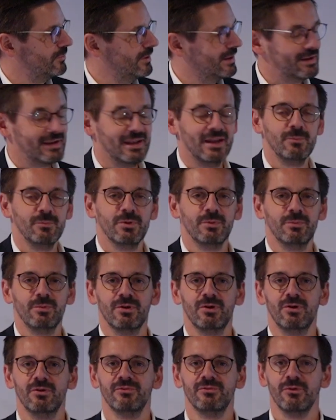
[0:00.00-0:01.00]
we are
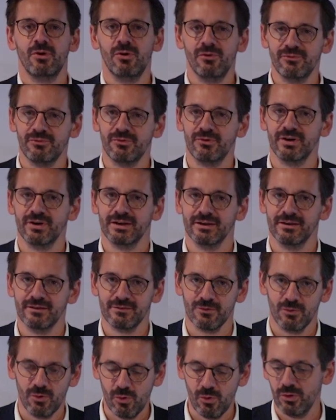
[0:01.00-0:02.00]
capable of offering
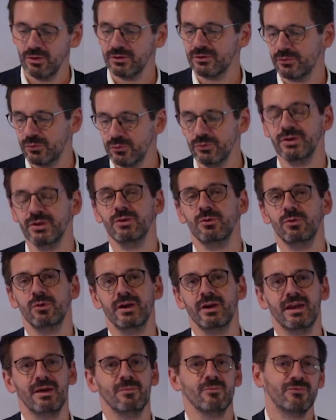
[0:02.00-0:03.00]
this all to the
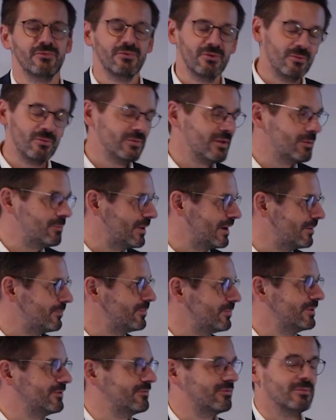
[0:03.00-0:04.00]
OEM, from the
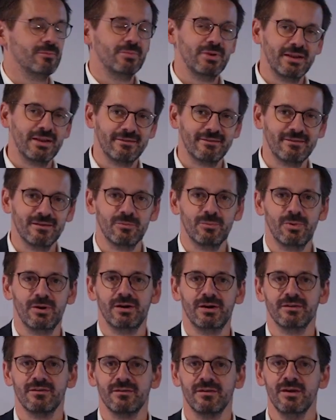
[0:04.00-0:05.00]
bumper, from plastic
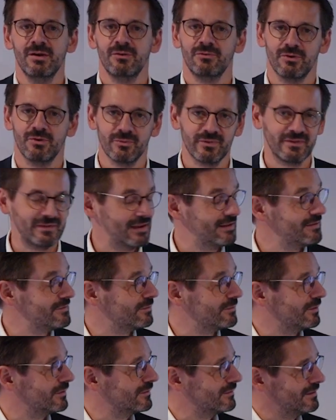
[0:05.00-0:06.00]
parts, from
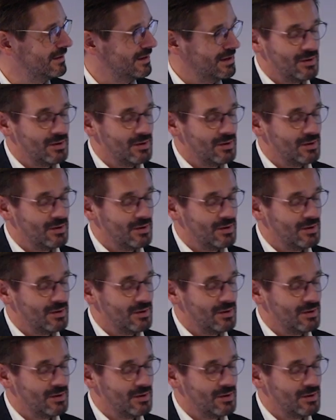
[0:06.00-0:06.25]
sensors,